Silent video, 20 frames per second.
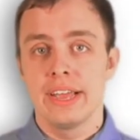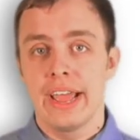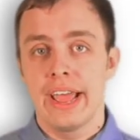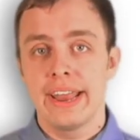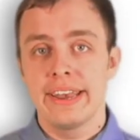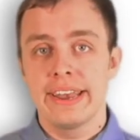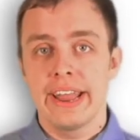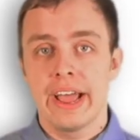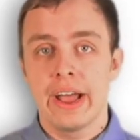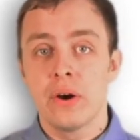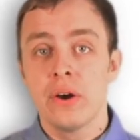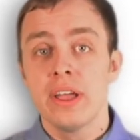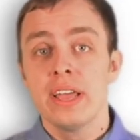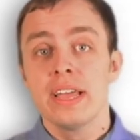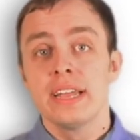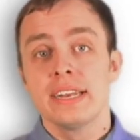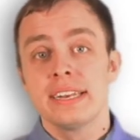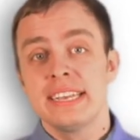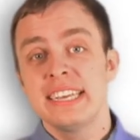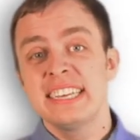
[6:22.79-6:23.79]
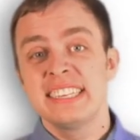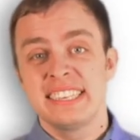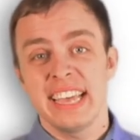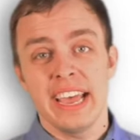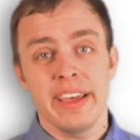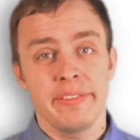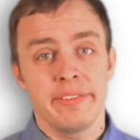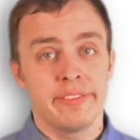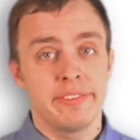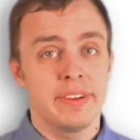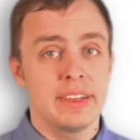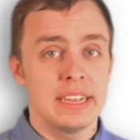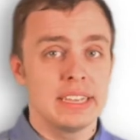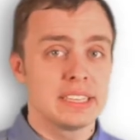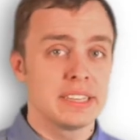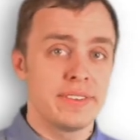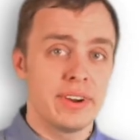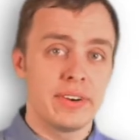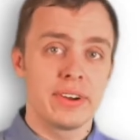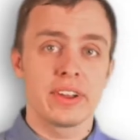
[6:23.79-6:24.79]
and now TCF
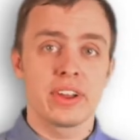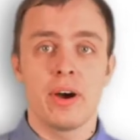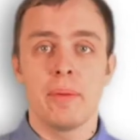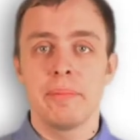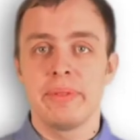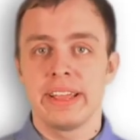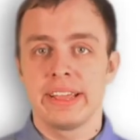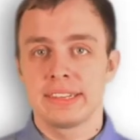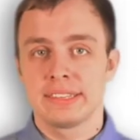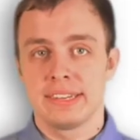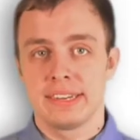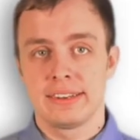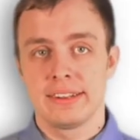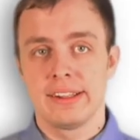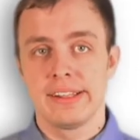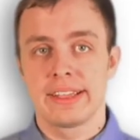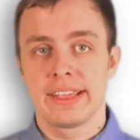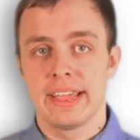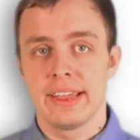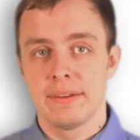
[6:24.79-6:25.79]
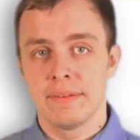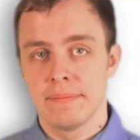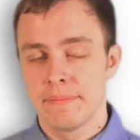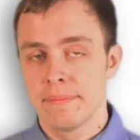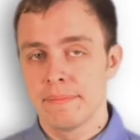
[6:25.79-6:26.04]
is a very complex signal again.